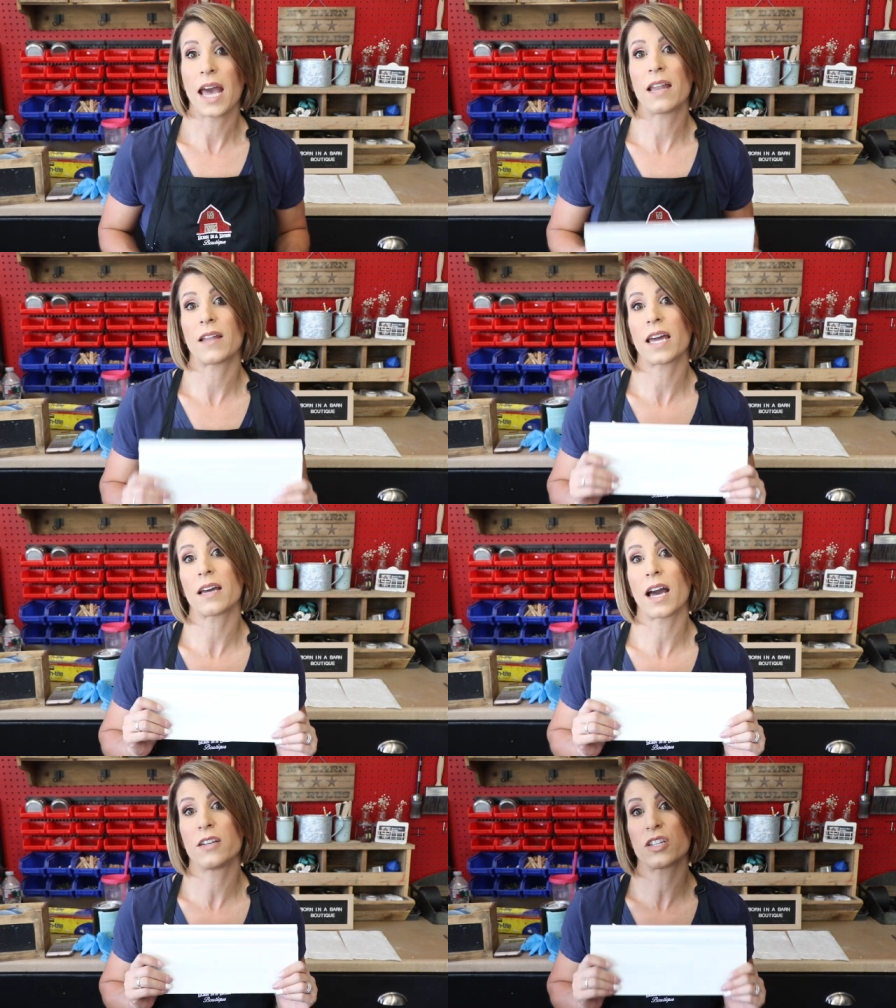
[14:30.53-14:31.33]
And
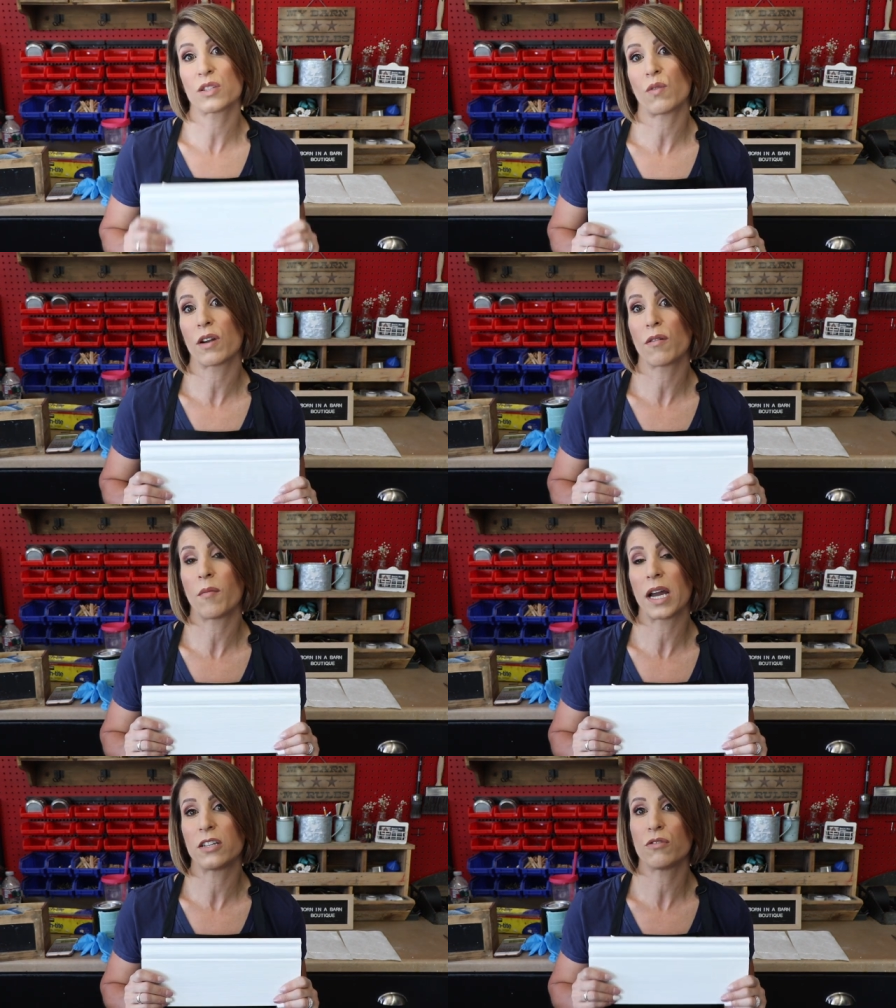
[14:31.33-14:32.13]
like I just want to
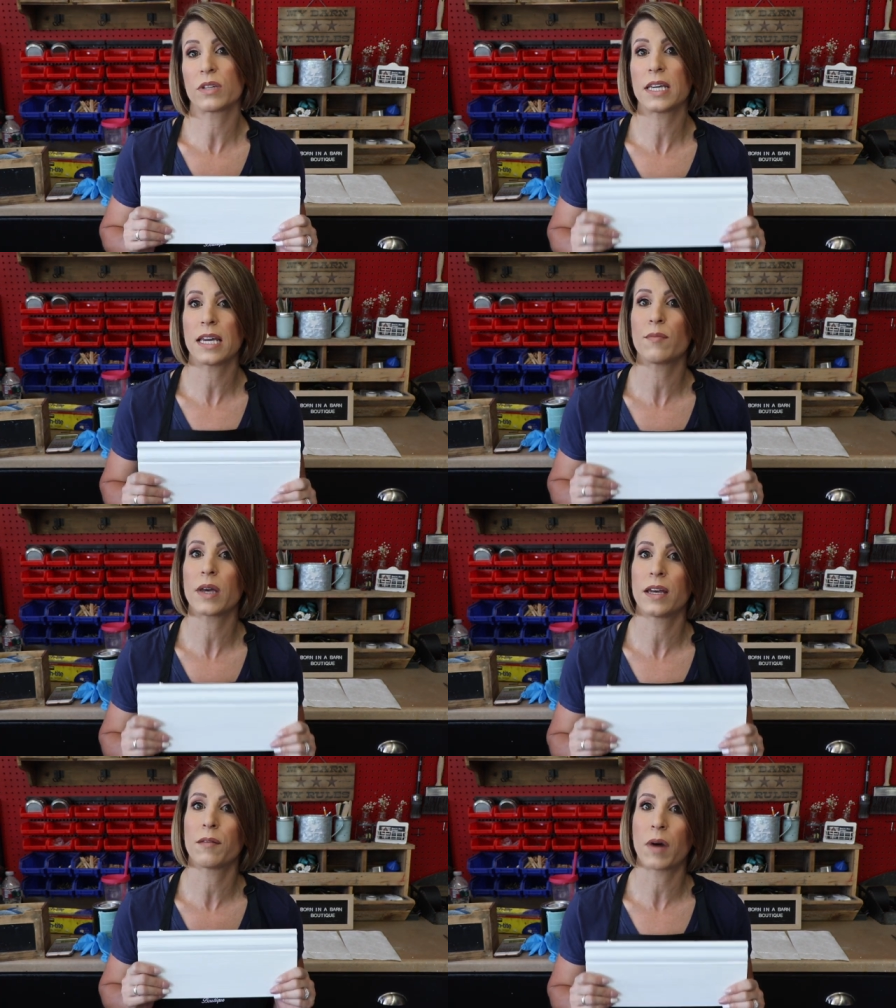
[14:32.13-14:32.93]
remind you, keep
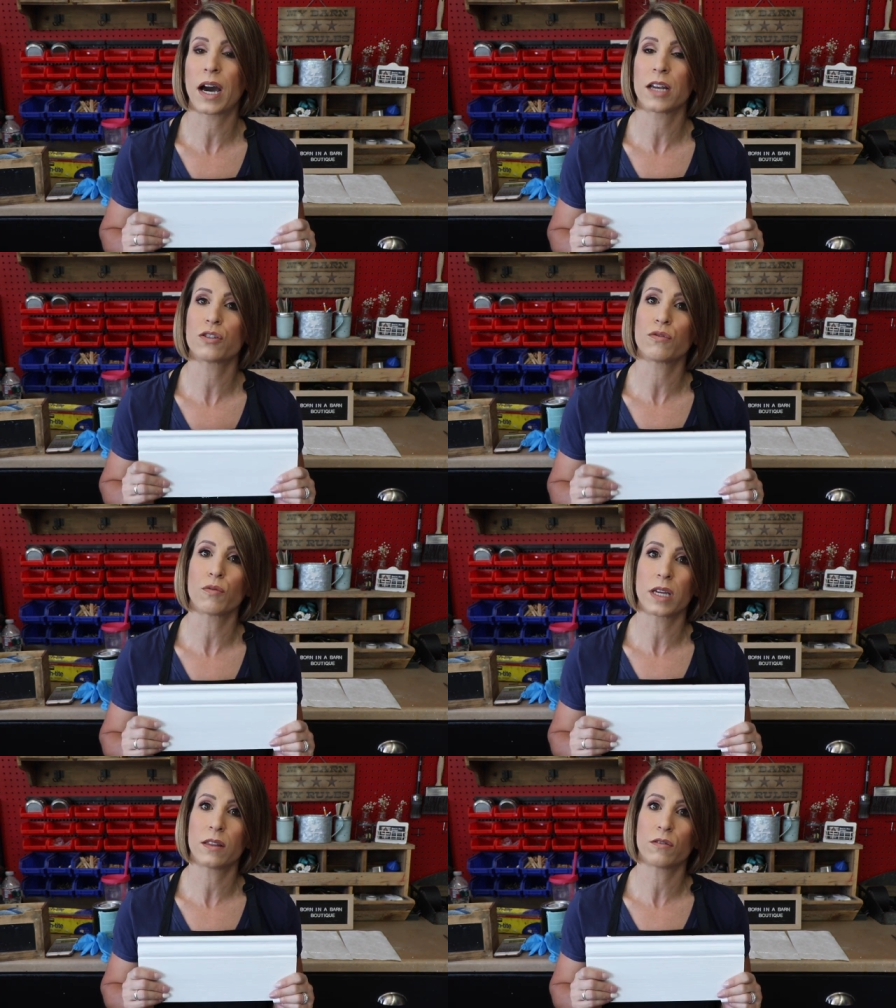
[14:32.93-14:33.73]
in mind to
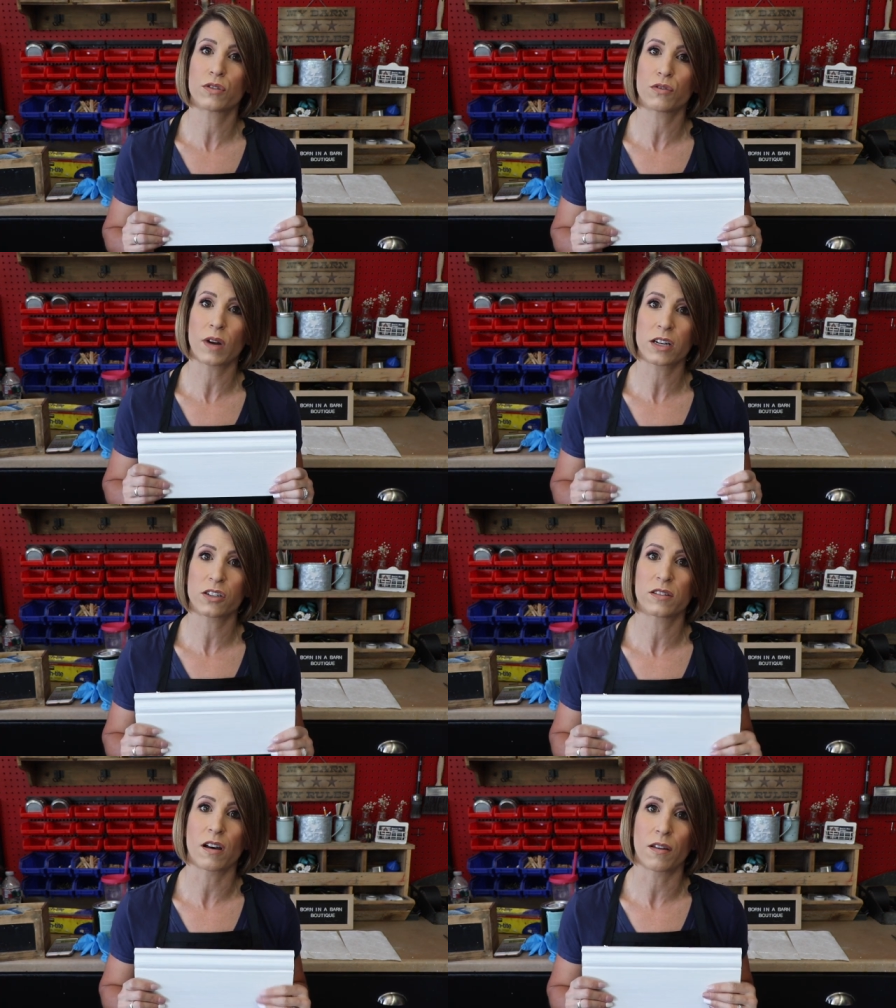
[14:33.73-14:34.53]
read those
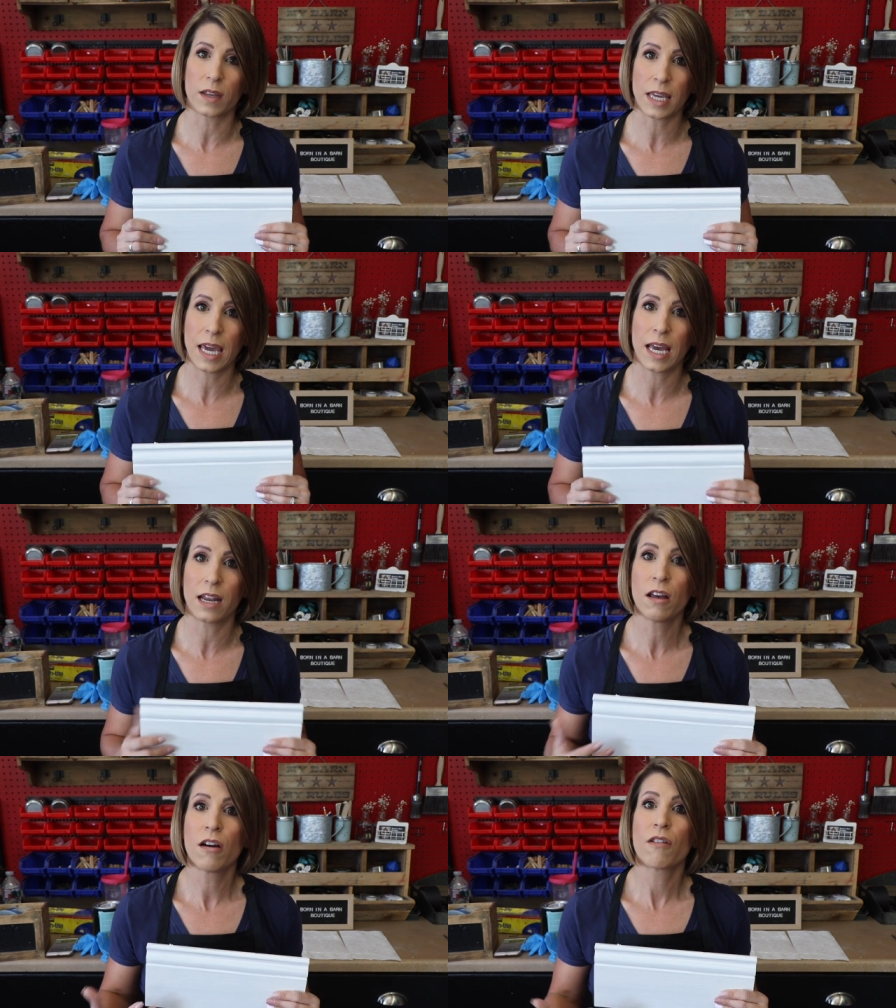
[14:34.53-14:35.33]
directions on the
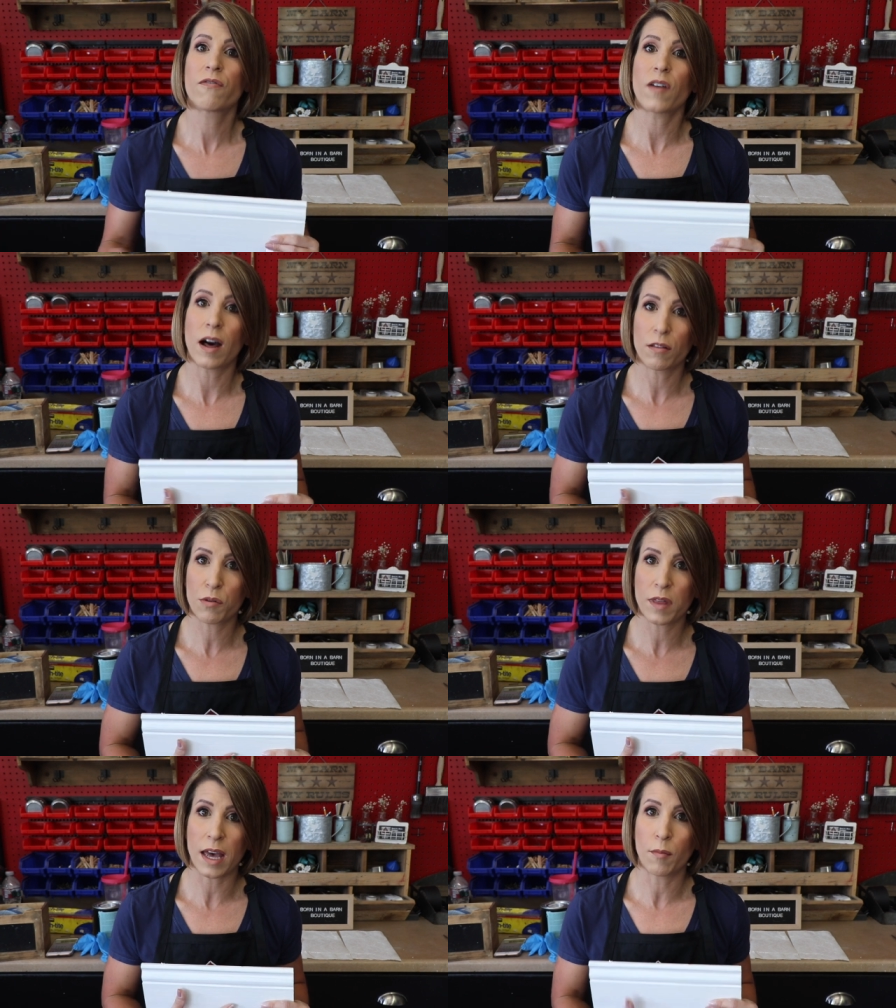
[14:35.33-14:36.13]
can.
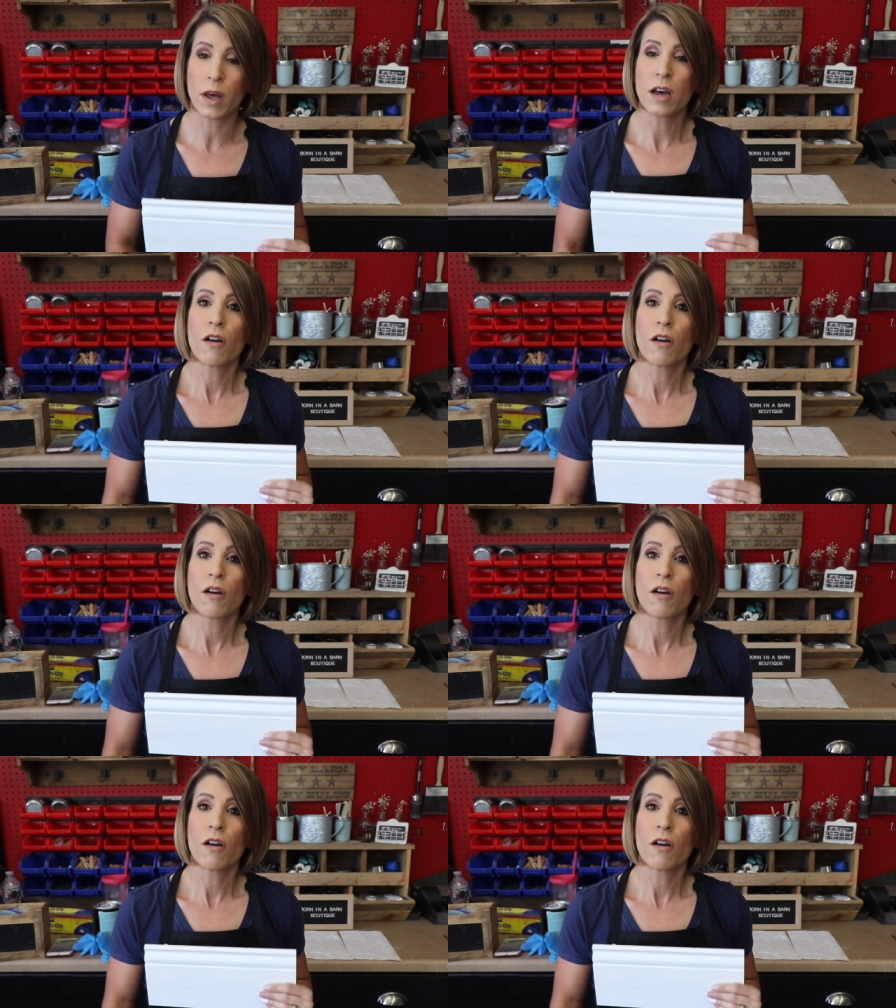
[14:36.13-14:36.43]
Follow them.